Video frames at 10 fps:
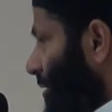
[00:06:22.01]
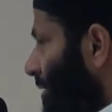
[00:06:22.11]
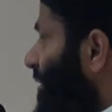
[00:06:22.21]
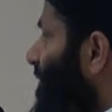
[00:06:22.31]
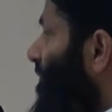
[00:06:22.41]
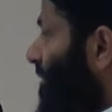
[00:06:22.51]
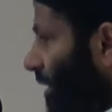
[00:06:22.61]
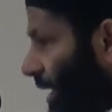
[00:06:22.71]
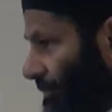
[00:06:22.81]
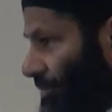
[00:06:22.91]
the different
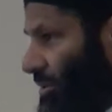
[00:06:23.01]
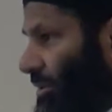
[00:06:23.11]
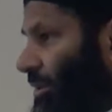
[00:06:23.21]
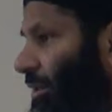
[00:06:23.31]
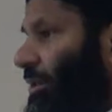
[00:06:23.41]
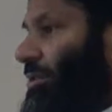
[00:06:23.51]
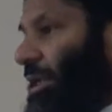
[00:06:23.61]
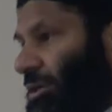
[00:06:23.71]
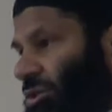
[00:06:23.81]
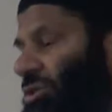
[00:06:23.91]
types, the
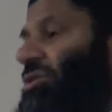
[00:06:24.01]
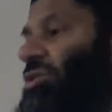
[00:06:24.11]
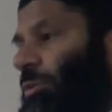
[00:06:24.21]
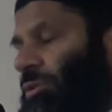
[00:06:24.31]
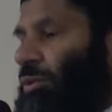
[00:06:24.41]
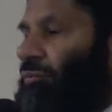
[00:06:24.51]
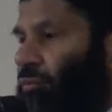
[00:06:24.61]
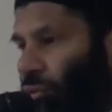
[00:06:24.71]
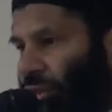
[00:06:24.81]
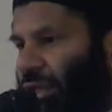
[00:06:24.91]
dangers, and so on and so
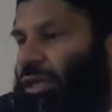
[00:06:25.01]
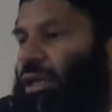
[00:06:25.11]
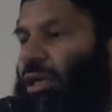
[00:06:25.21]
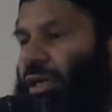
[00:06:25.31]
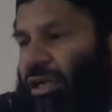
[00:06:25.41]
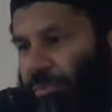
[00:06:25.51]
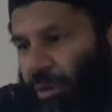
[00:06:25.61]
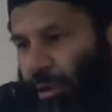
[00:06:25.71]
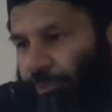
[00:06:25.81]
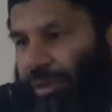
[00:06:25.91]
forth.
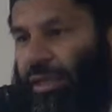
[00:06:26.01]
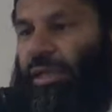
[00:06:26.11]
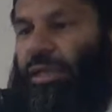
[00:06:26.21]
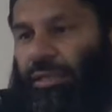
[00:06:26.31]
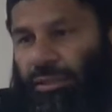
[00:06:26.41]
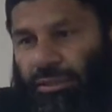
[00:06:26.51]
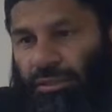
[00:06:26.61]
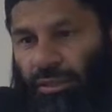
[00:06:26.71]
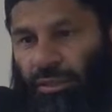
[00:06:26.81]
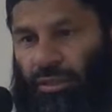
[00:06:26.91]
Hikmah
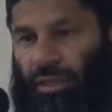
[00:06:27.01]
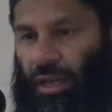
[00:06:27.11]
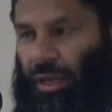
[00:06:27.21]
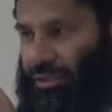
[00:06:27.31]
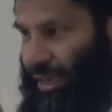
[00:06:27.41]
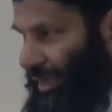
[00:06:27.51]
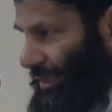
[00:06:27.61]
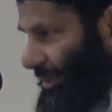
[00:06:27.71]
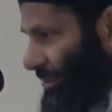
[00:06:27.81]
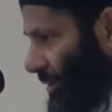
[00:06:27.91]
is
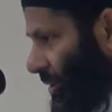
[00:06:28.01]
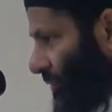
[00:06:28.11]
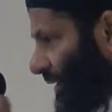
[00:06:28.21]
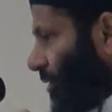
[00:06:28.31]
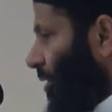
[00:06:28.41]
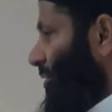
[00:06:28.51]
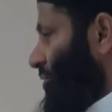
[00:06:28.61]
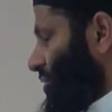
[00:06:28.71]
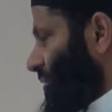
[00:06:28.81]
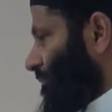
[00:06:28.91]
attaining the correct
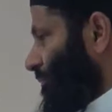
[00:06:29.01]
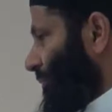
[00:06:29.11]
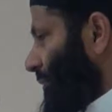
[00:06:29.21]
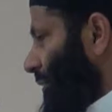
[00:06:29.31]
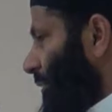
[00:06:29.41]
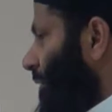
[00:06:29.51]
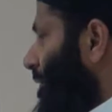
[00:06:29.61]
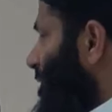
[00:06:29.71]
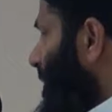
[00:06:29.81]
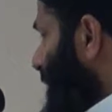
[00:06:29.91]
knowledge
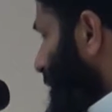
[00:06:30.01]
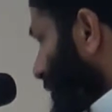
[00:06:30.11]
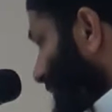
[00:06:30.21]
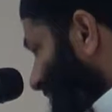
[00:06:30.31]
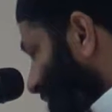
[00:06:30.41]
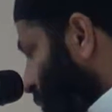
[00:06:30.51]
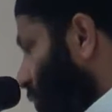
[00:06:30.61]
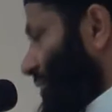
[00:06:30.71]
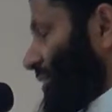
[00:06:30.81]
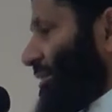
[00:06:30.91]
from the correct
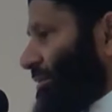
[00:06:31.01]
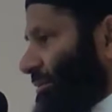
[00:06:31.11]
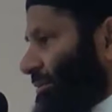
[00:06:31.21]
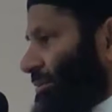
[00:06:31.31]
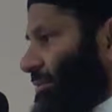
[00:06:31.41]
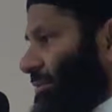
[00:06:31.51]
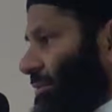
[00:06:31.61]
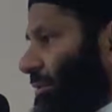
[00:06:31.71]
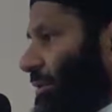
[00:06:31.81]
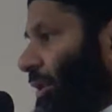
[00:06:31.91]
source
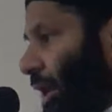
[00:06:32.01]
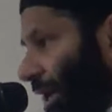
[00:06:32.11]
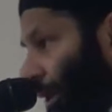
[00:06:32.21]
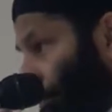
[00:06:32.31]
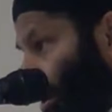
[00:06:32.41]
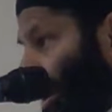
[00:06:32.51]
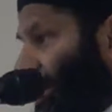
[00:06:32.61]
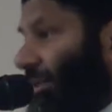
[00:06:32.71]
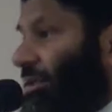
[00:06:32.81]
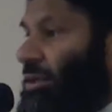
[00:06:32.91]
and
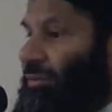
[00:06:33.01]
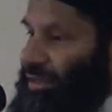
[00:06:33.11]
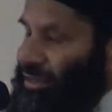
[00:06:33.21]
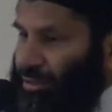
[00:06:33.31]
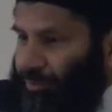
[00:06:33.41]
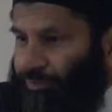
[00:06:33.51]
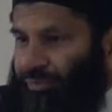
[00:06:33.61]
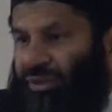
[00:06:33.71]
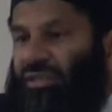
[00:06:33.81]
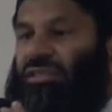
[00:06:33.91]
applying it correctly.
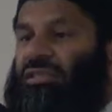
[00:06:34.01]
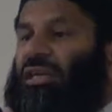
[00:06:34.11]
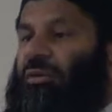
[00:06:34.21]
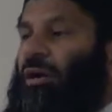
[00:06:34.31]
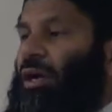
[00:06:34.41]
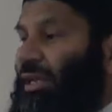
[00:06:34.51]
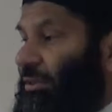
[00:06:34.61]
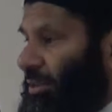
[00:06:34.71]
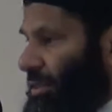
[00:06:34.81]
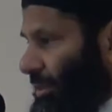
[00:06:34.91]
This is hikmah
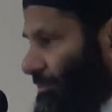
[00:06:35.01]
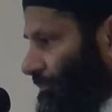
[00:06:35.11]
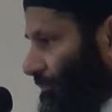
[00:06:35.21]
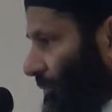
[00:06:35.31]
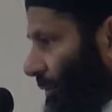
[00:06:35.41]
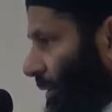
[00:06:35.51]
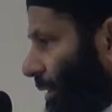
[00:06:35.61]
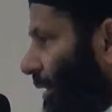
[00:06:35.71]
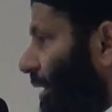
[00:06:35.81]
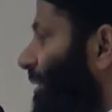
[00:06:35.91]
ilmiya.
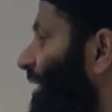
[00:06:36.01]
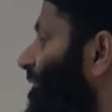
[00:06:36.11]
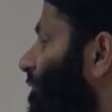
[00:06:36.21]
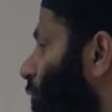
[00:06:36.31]
Let me give